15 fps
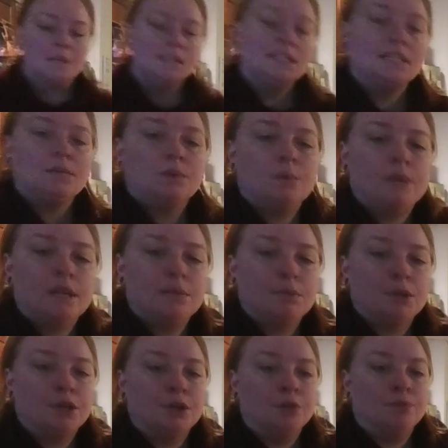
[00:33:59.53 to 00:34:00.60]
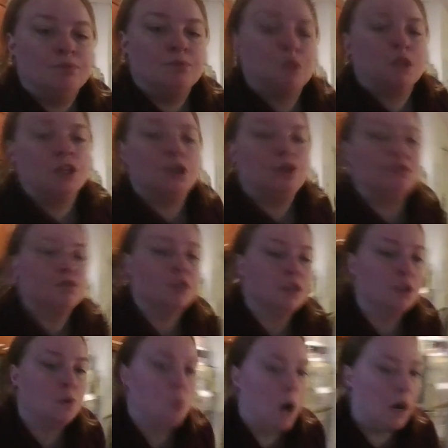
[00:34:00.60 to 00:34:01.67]
Let's see where we can put you. I'm gonna go for a
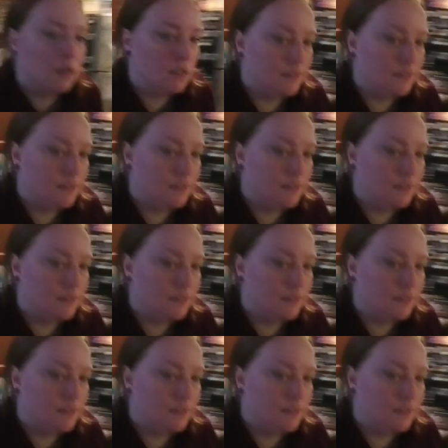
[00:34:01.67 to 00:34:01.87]
little walk.